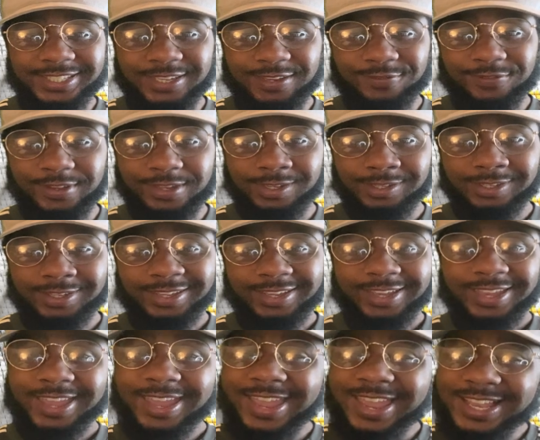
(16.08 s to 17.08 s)
TV.
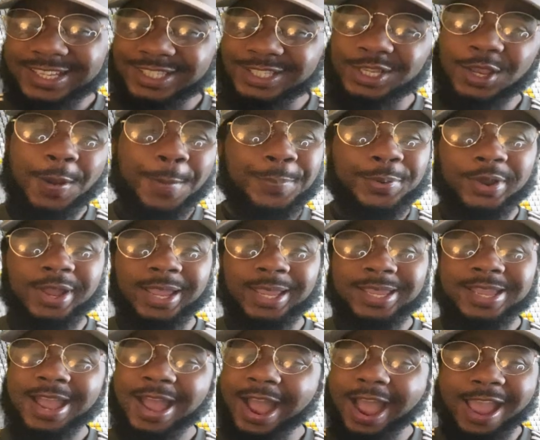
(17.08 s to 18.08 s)
It's your
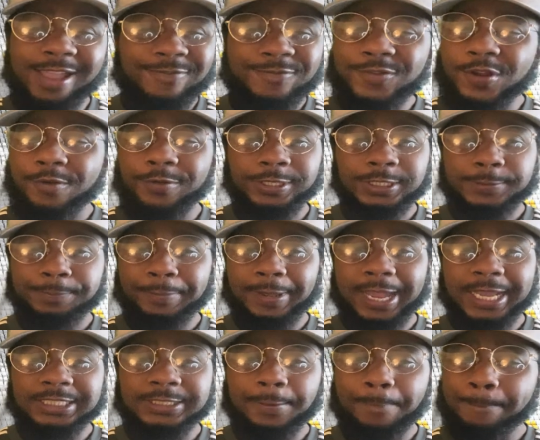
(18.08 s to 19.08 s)
boy, Ivorian
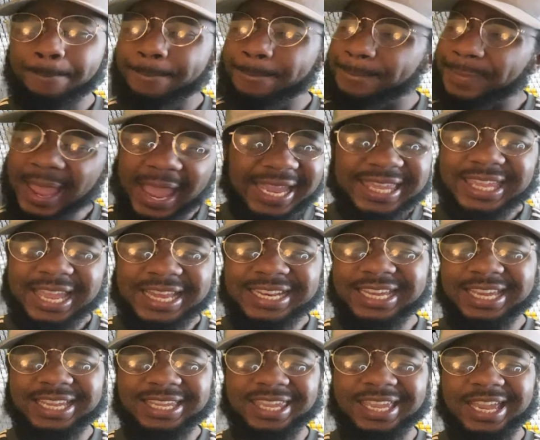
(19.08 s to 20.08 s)
Spice, back at
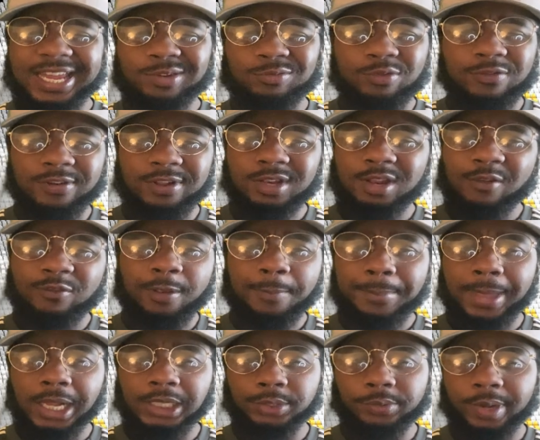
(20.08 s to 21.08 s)
it again with another
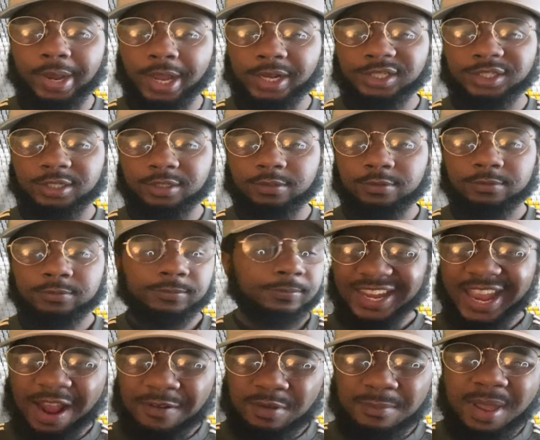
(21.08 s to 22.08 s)
match reaction.
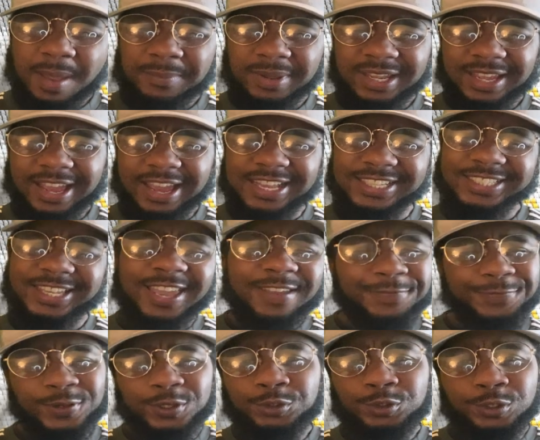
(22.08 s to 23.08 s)
And remember guys,
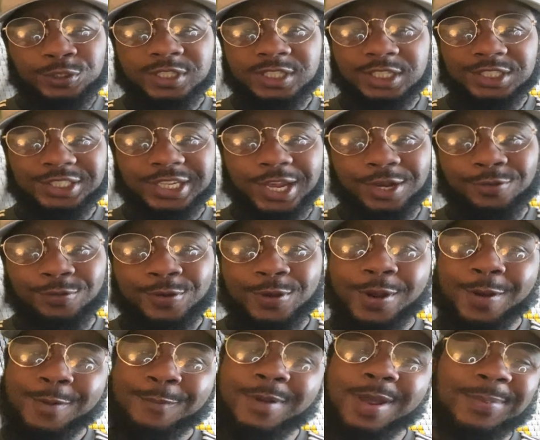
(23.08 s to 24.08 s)
if you're new to the channel,
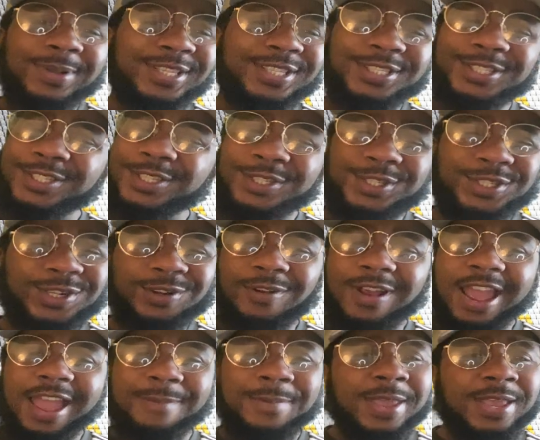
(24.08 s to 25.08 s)
remember to
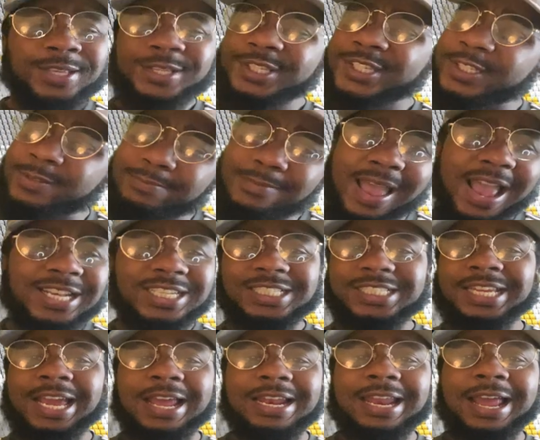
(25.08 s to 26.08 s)
subscribe, smash
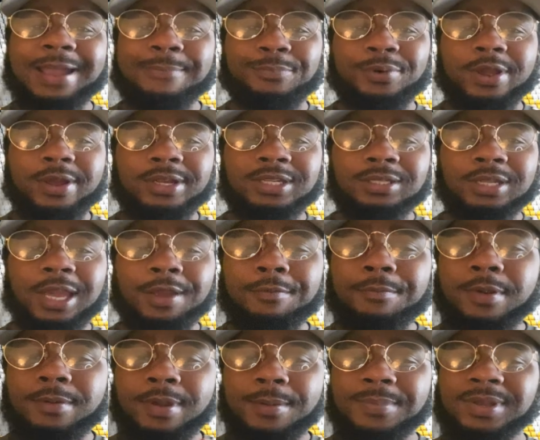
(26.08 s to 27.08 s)
that like button,
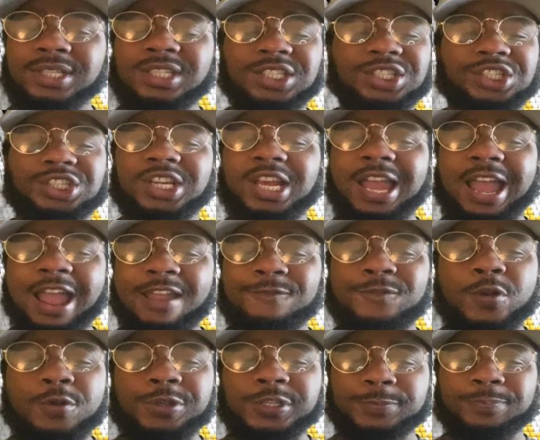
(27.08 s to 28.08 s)
and remember to share
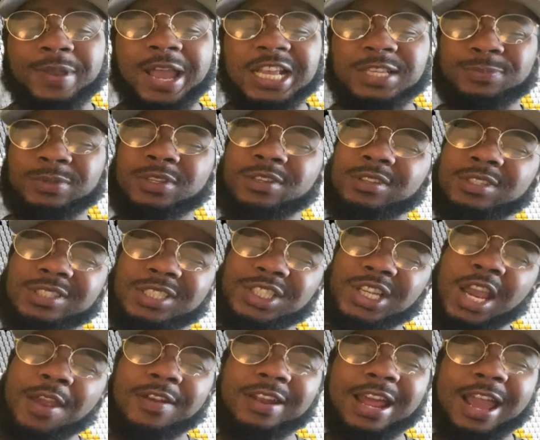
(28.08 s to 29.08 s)
Ivorian Spice, because
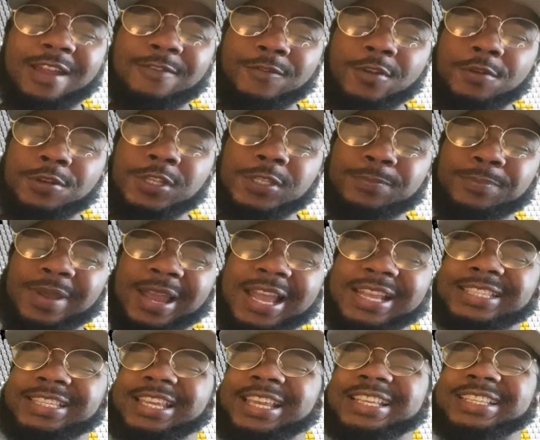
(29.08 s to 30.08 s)
sharing Ivorian
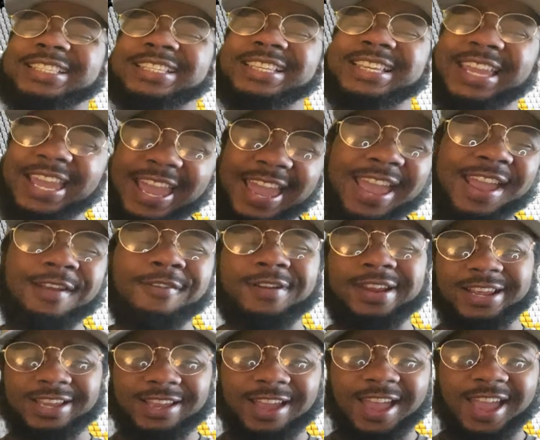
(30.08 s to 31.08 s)
Spice is
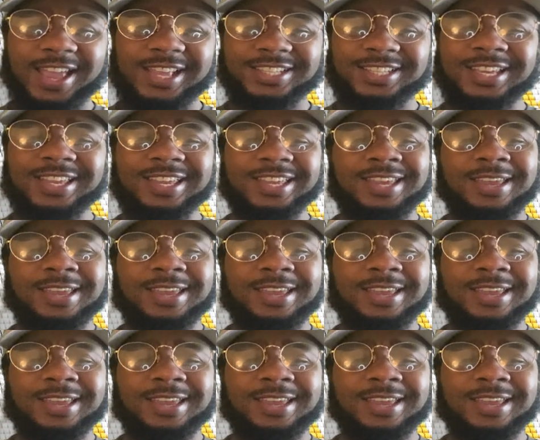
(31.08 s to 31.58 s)
caring, guys.